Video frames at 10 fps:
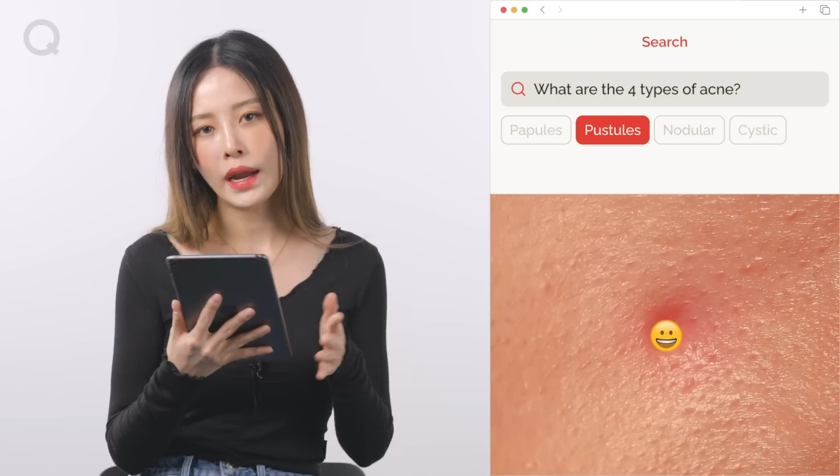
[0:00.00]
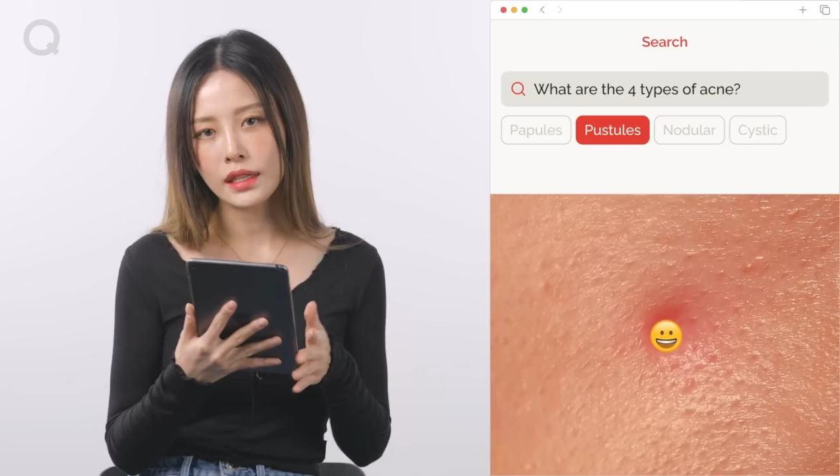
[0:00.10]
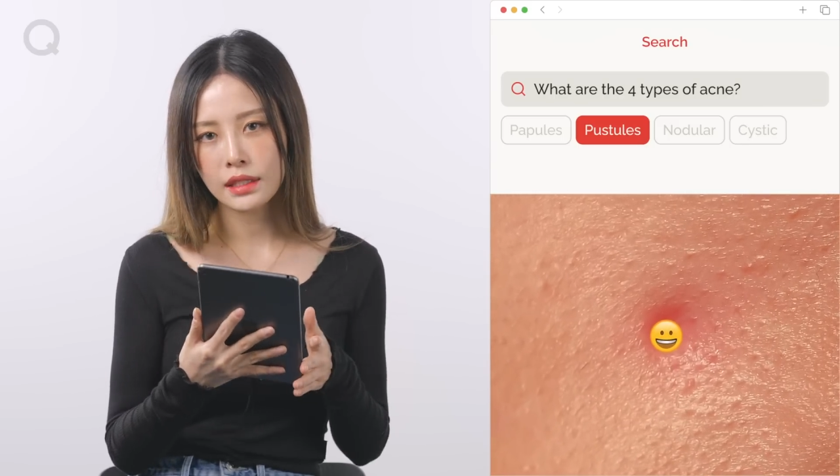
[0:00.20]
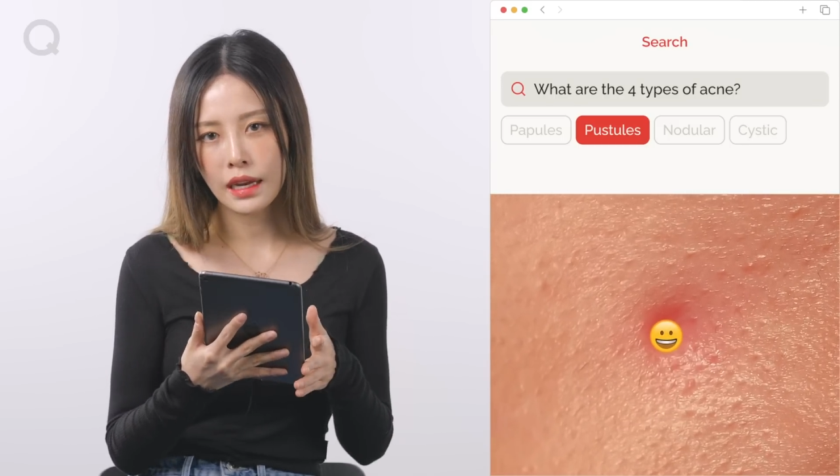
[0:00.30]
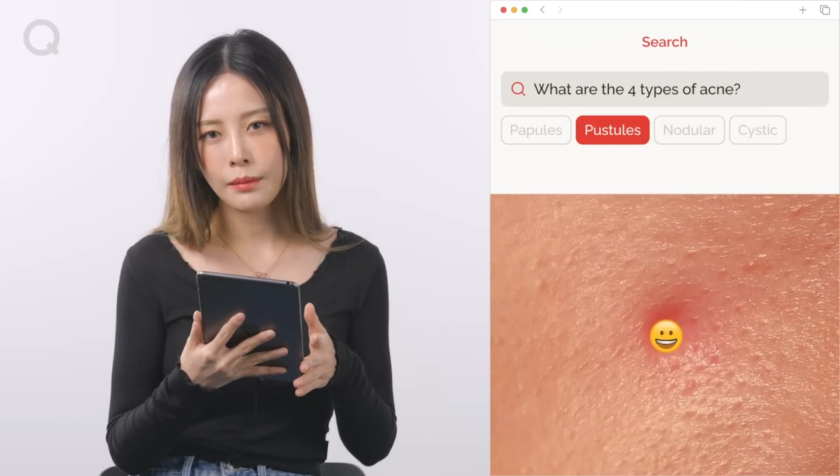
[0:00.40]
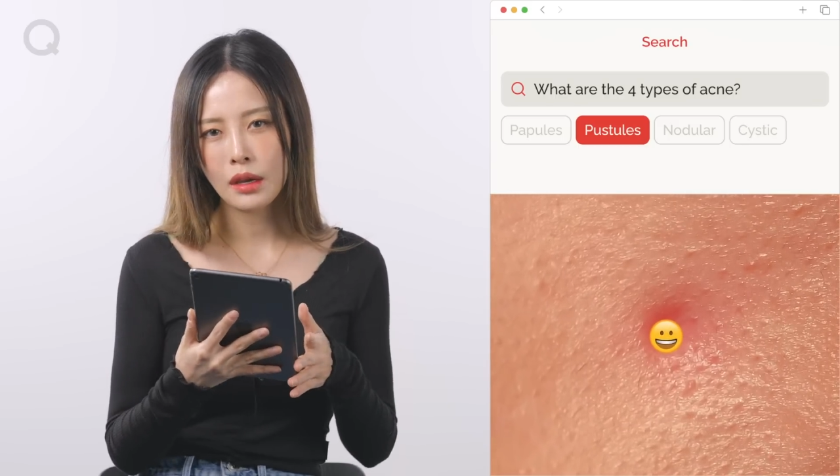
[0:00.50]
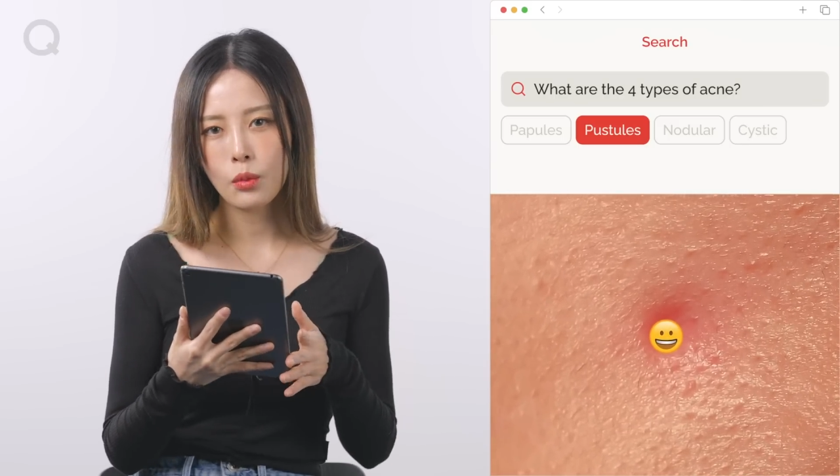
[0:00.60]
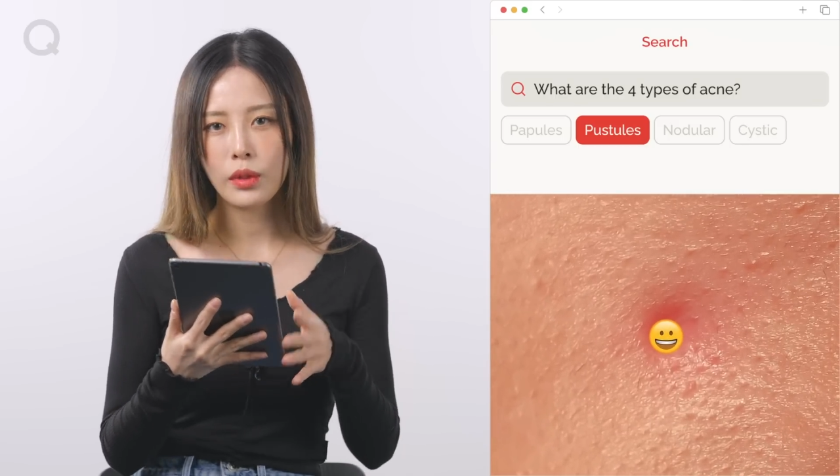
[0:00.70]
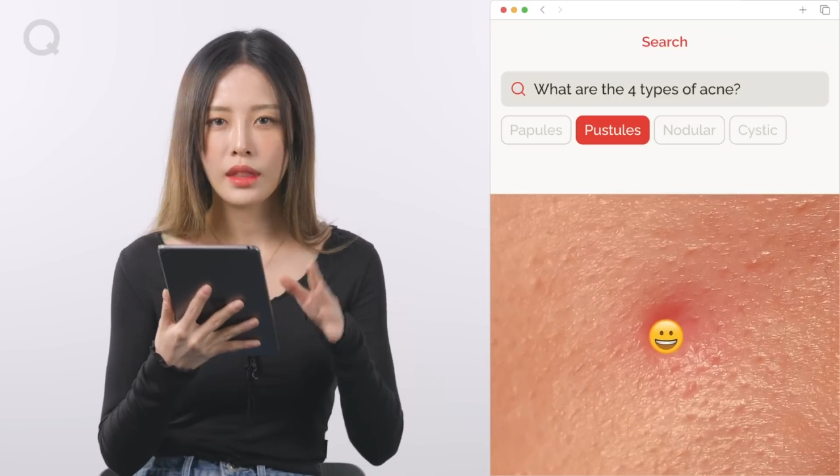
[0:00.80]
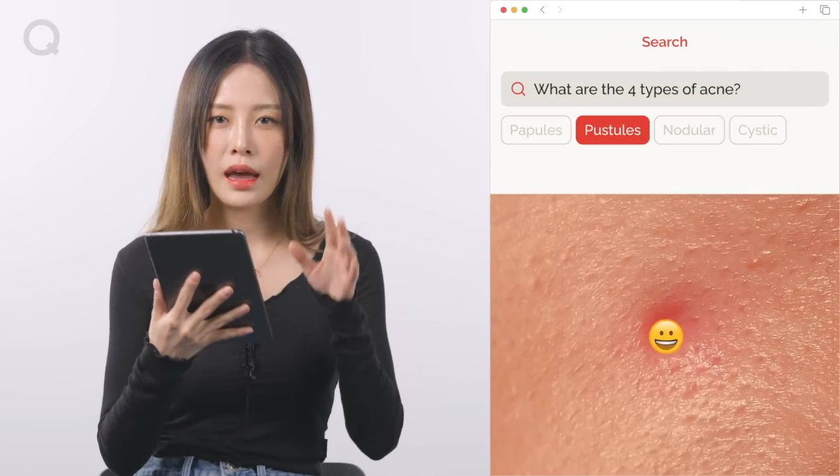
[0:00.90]
right timing
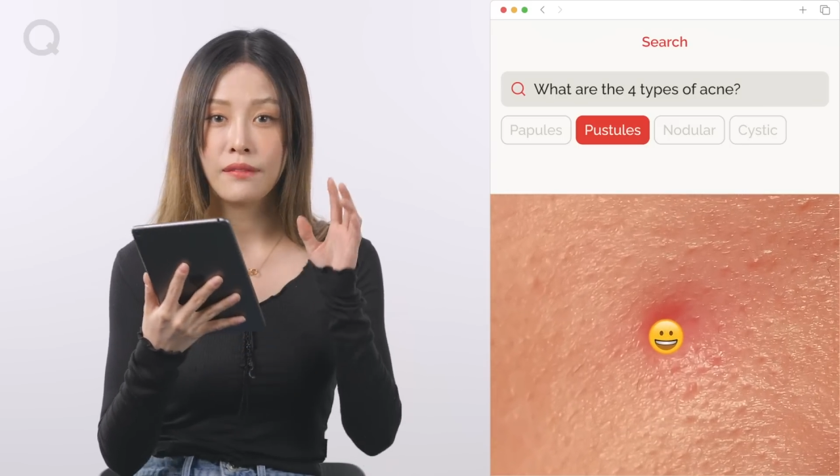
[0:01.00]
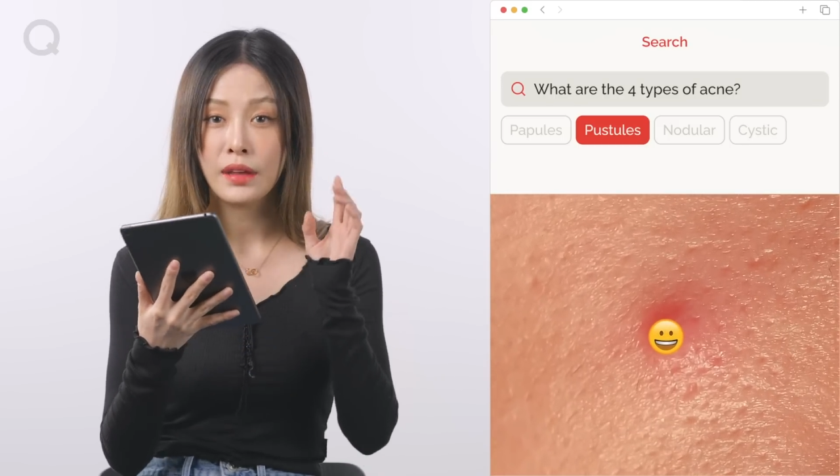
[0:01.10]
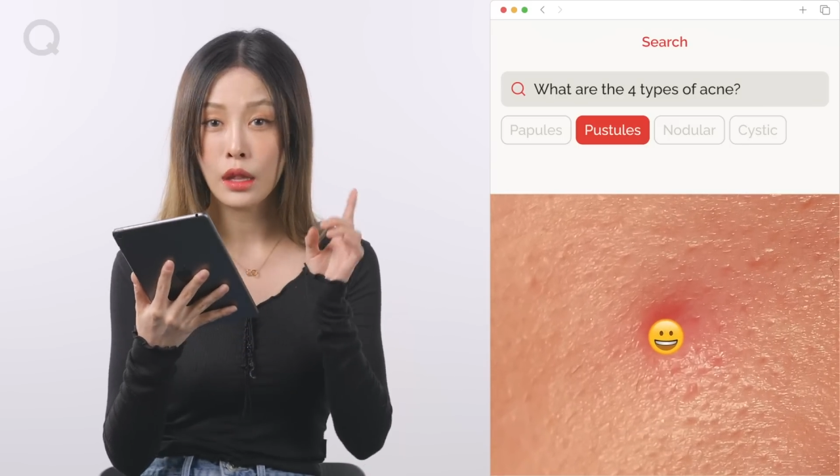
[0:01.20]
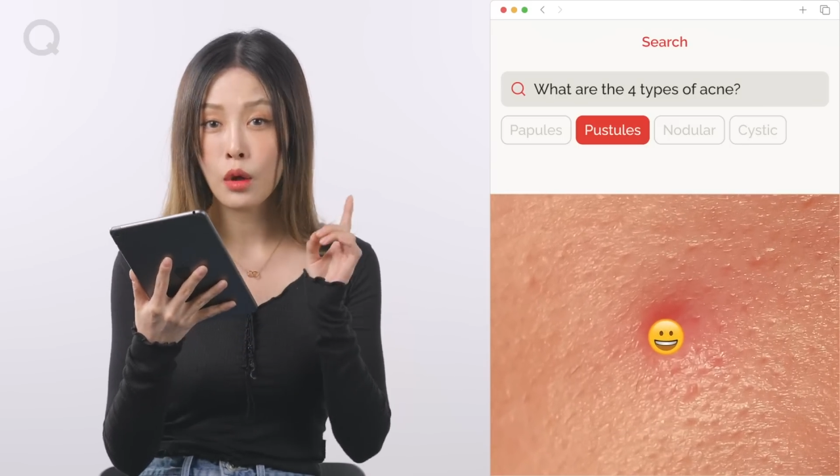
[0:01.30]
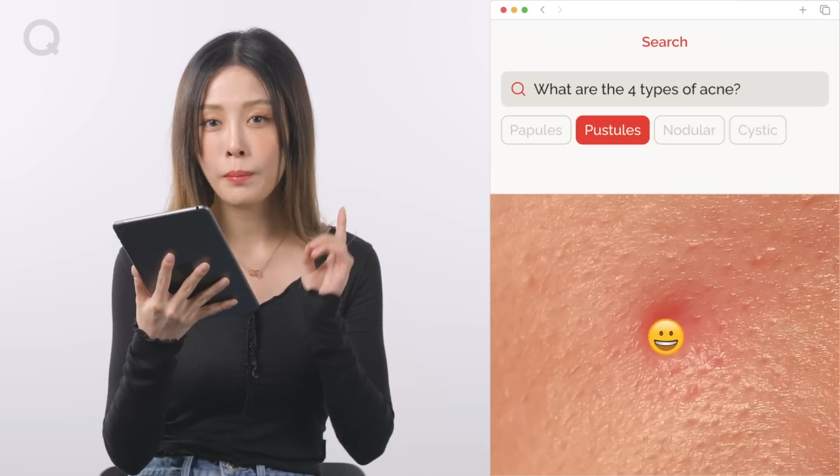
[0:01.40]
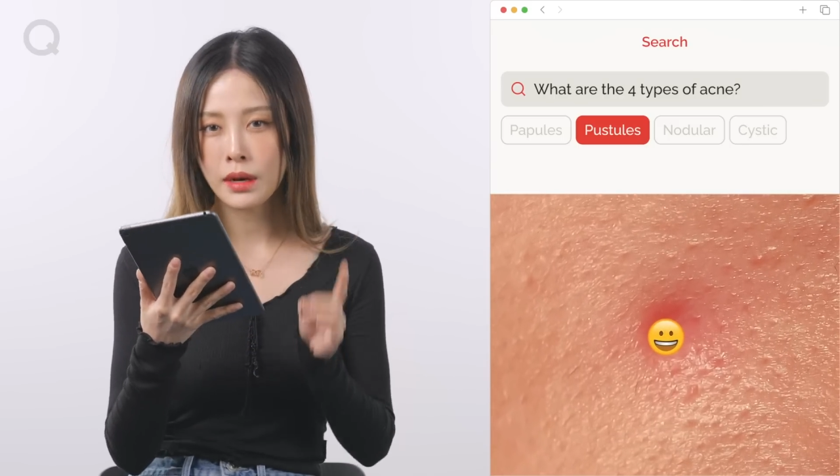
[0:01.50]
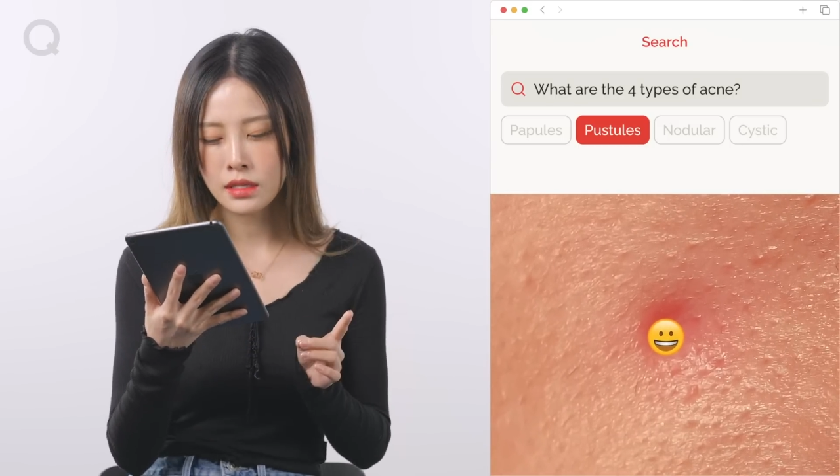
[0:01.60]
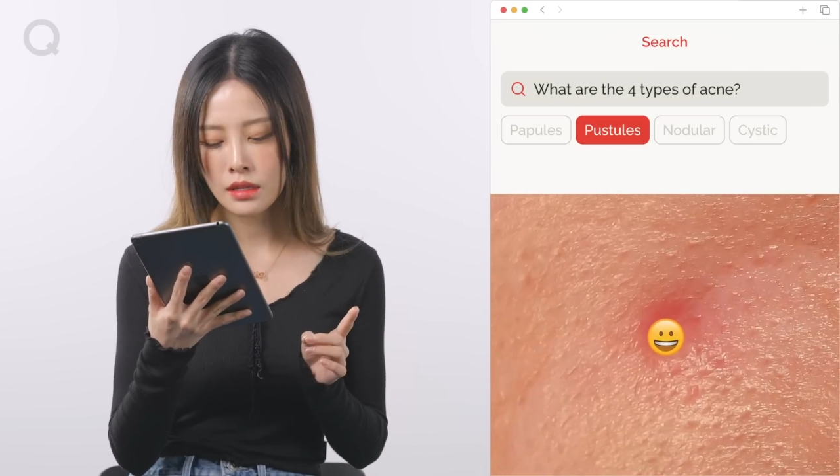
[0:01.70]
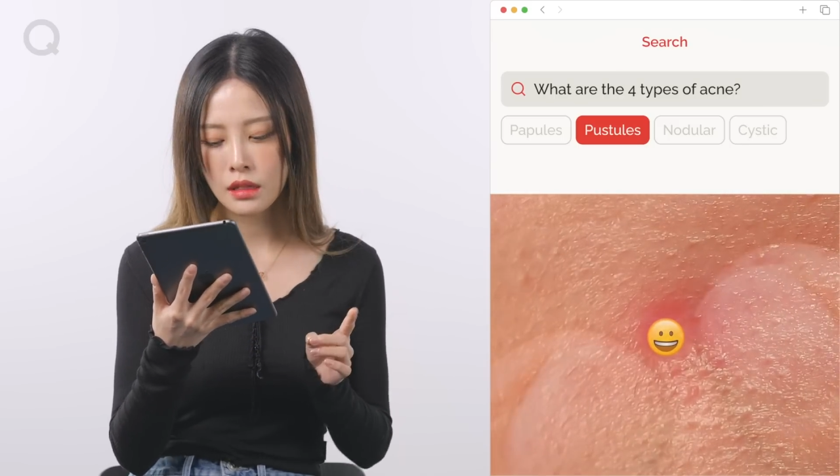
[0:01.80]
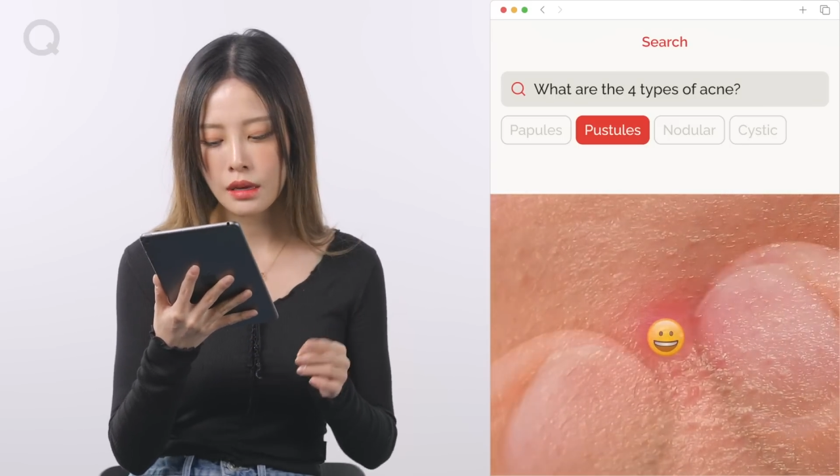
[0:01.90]
when they have yellow
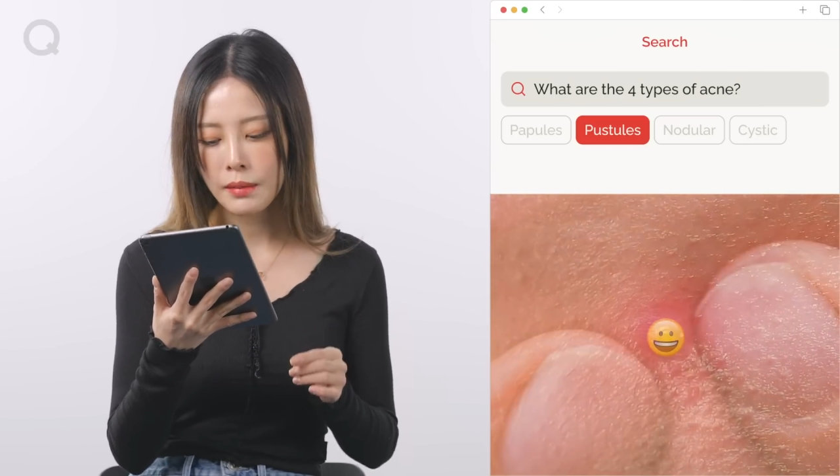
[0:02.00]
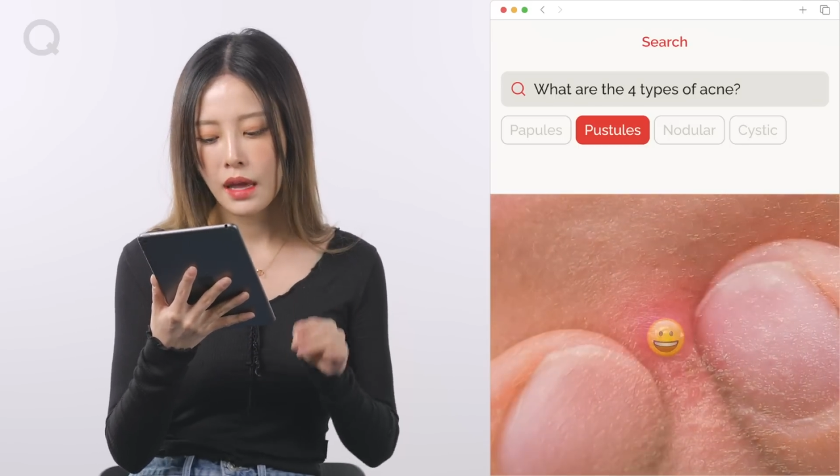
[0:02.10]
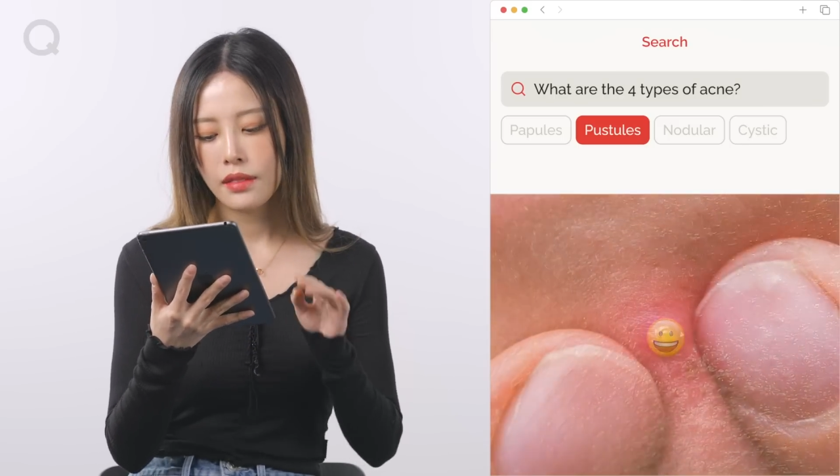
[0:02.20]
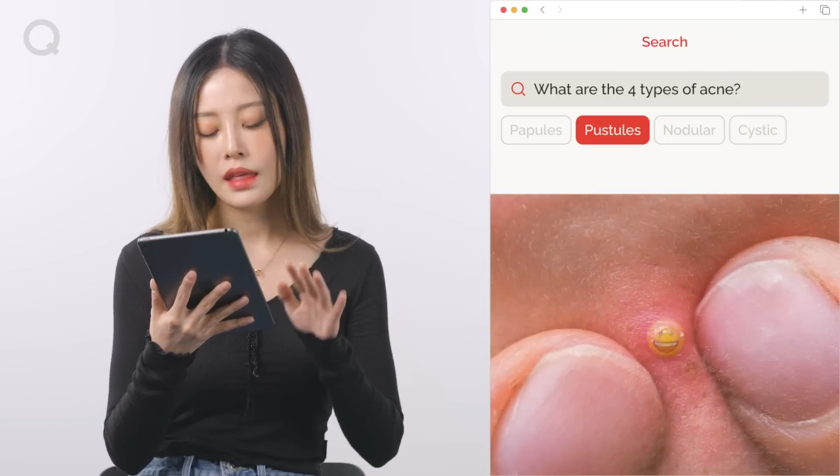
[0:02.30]
pus in them,